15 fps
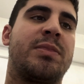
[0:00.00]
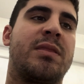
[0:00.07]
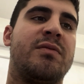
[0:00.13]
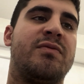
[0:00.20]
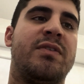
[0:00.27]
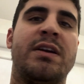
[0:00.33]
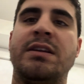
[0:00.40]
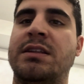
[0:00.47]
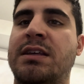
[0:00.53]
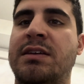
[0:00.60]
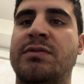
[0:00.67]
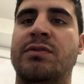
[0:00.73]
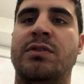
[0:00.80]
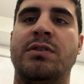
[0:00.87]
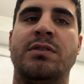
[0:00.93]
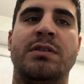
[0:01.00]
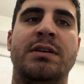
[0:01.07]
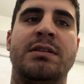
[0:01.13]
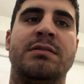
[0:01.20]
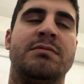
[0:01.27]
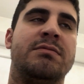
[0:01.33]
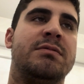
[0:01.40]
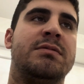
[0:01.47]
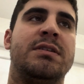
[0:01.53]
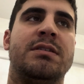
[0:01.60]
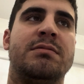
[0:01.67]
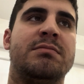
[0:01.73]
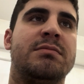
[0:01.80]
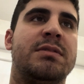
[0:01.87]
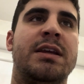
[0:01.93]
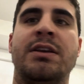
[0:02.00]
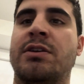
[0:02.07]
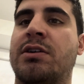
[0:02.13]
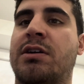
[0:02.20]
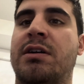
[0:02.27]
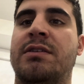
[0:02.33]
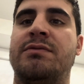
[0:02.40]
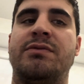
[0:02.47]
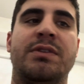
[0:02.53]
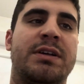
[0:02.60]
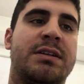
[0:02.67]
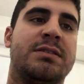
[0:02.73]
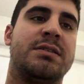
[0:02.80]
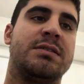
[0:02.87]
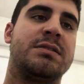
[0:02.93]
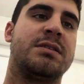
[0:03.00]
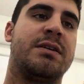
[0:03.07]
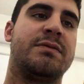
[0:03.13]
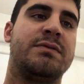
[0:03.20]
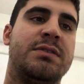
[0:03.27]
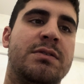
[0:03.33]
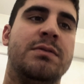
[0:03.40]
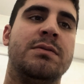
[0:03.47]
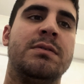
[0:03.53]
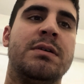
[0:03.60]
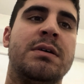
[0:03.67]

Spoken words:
fight evil and inner conflicts and stuff too.